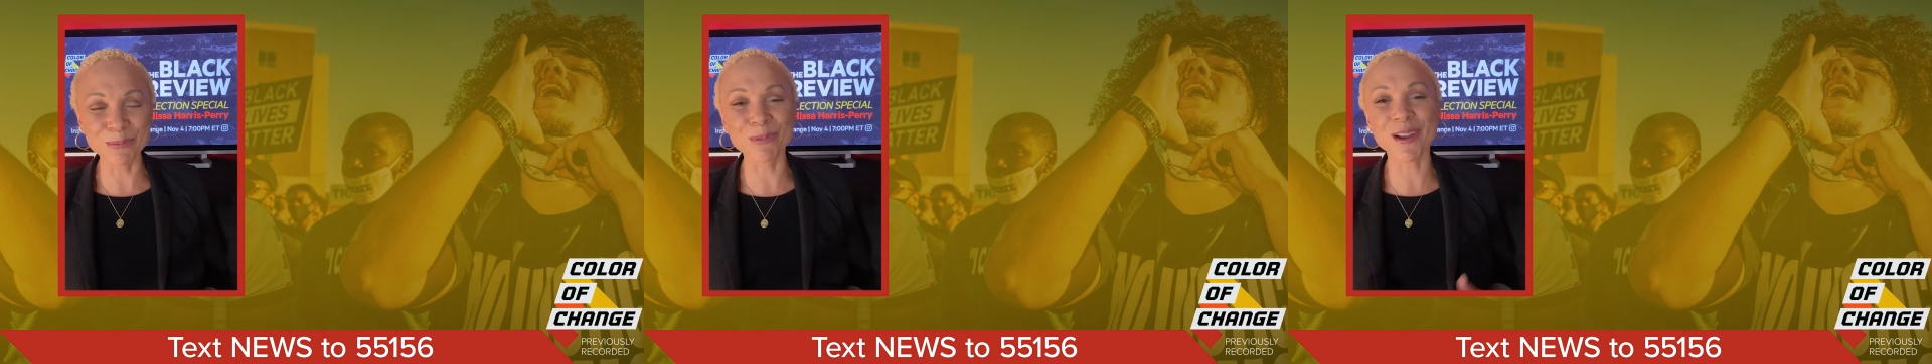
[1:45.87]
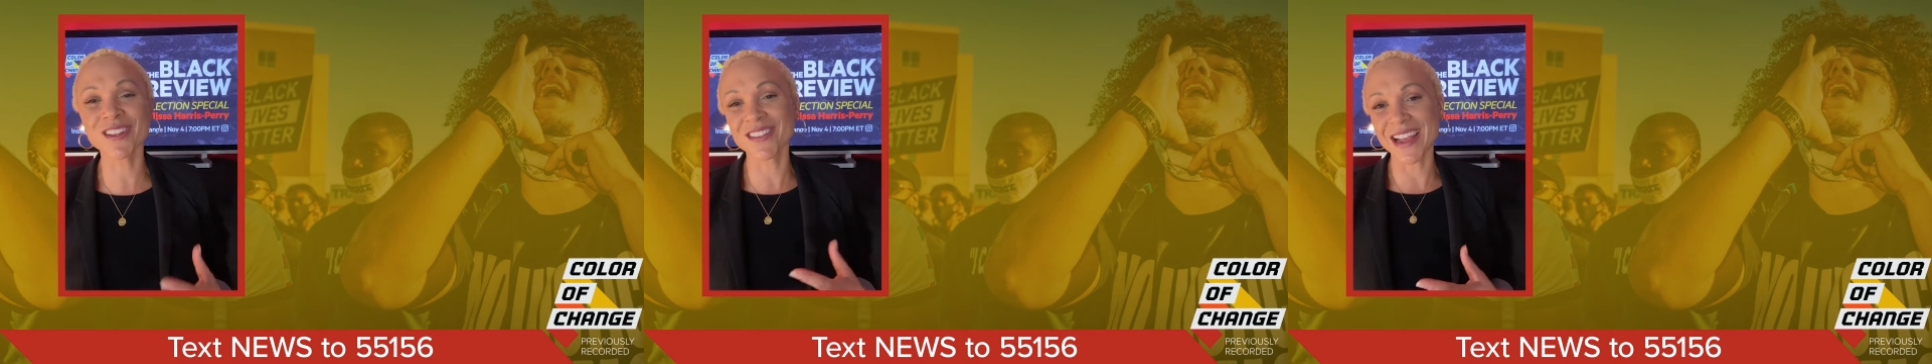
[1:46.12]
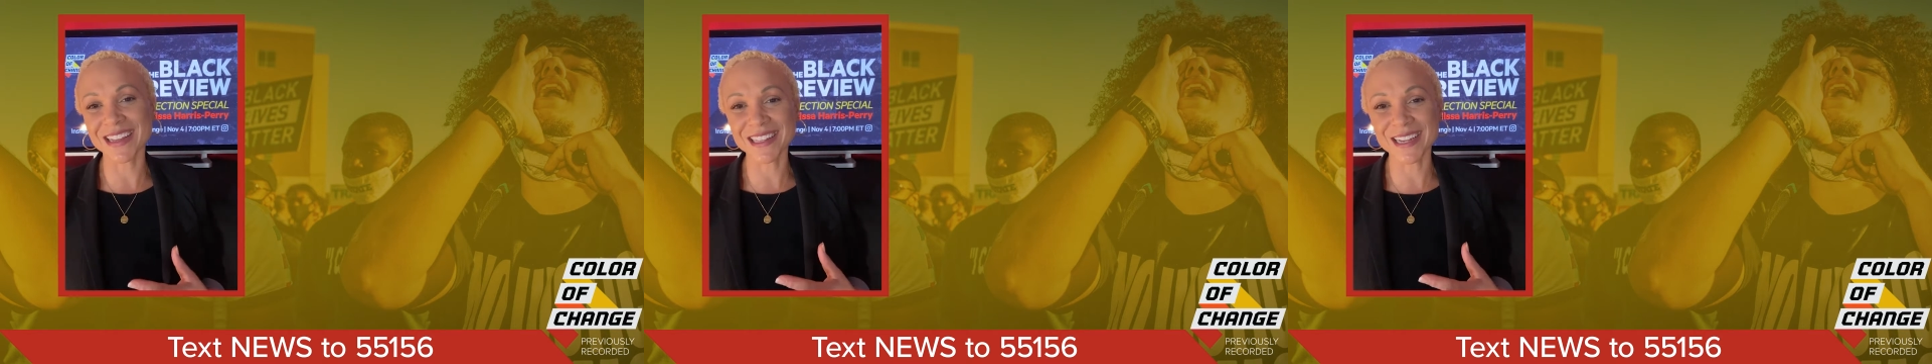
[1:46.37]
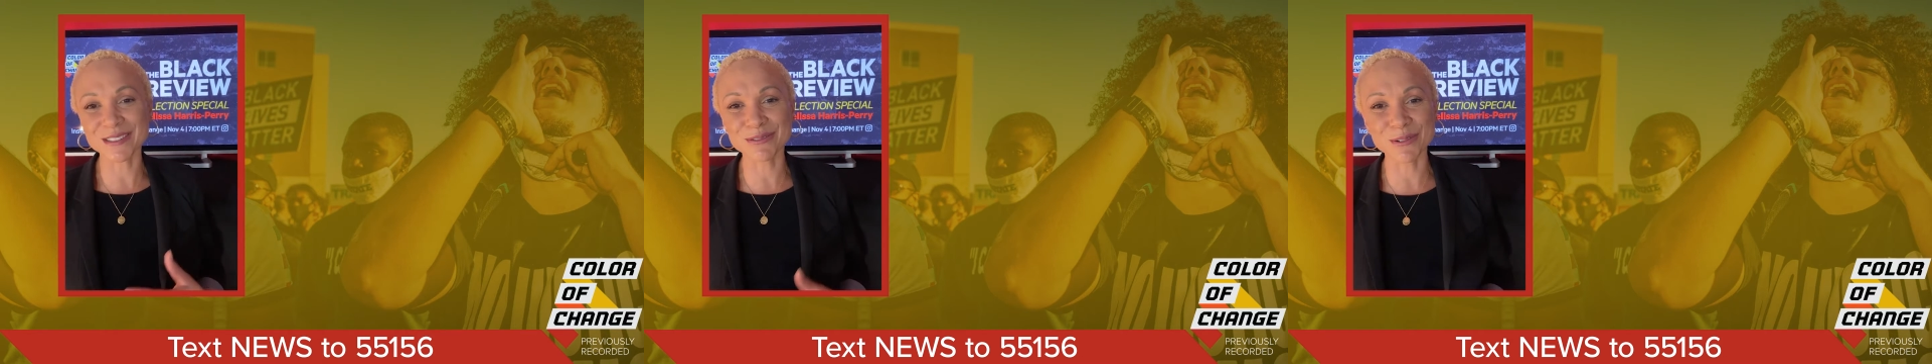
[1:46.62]
whether that
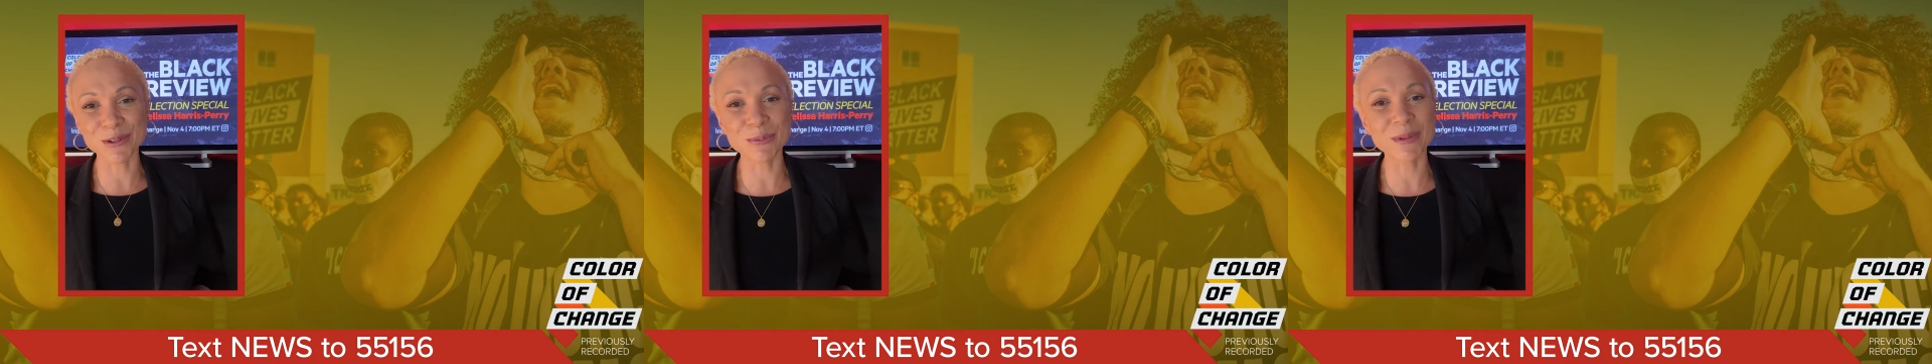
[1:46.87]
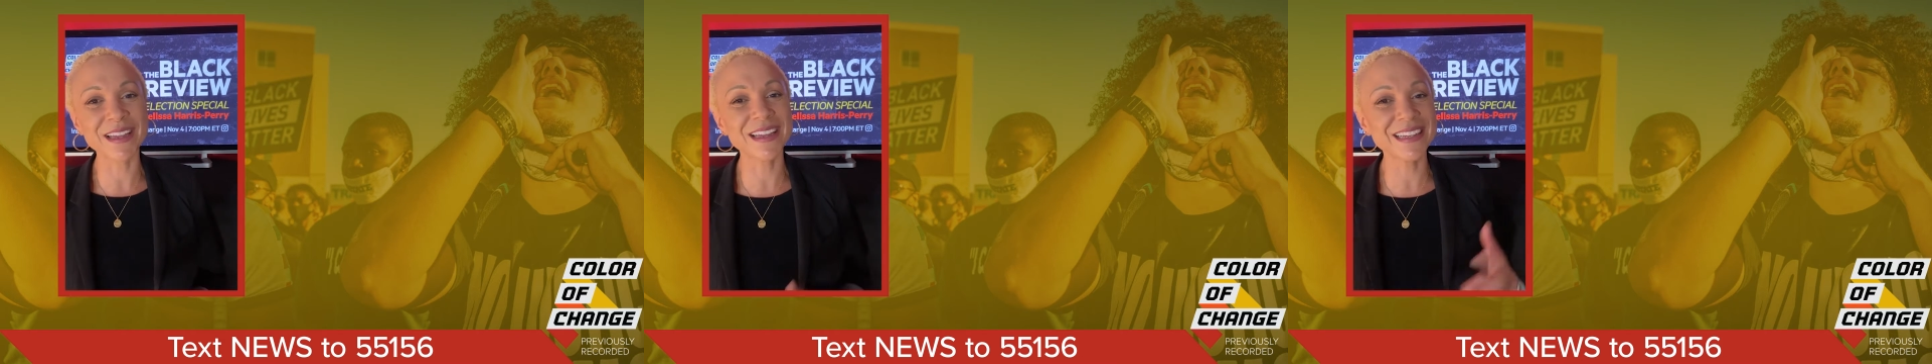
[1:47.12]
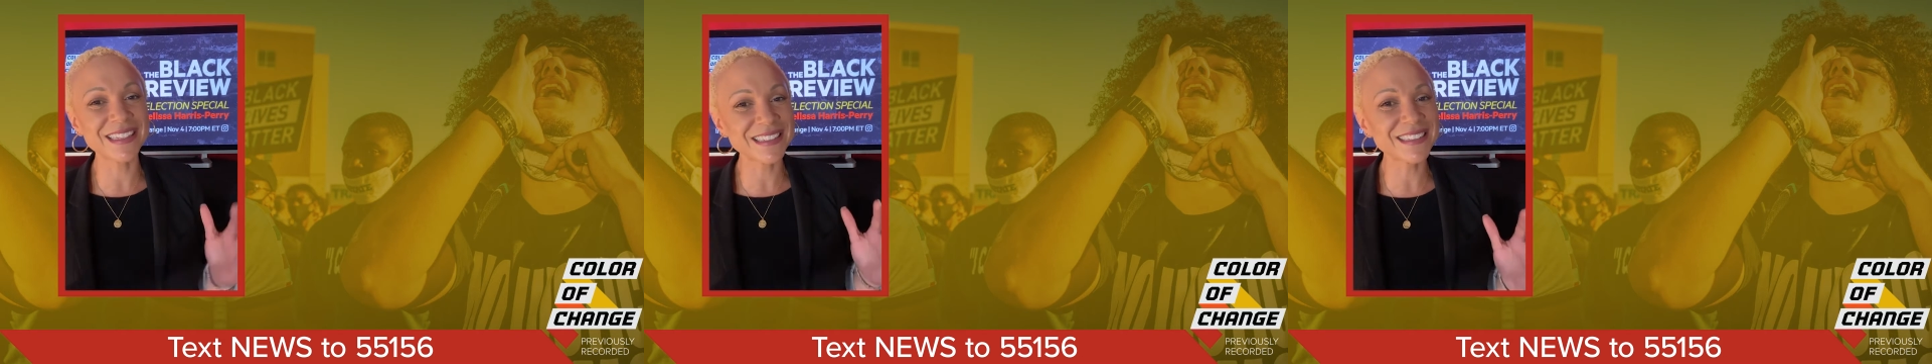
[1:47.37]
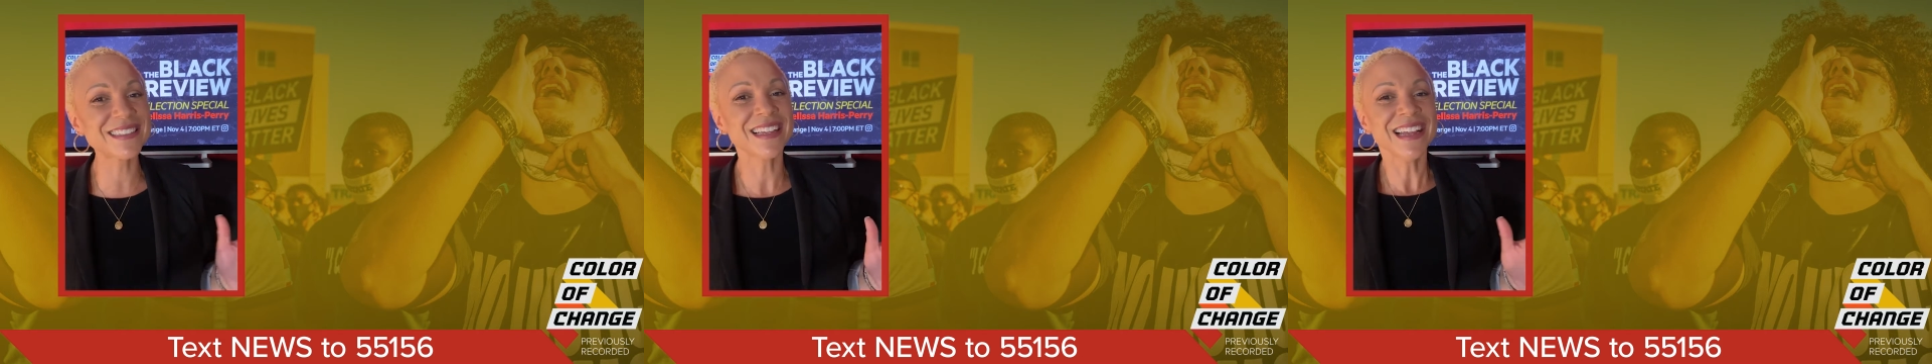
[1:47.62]
classroom
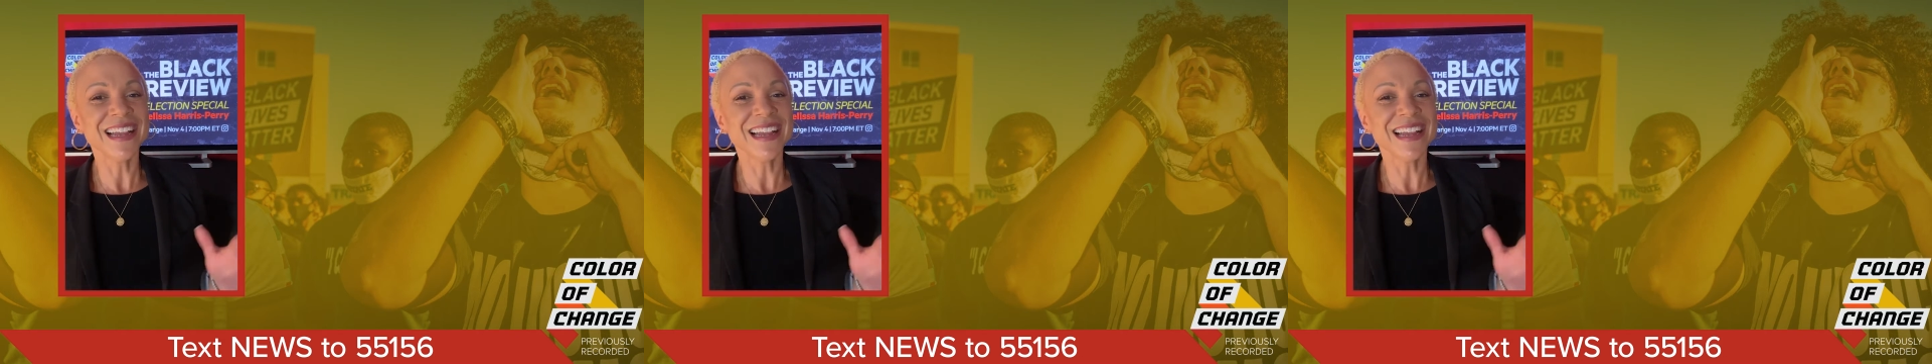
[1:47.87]
is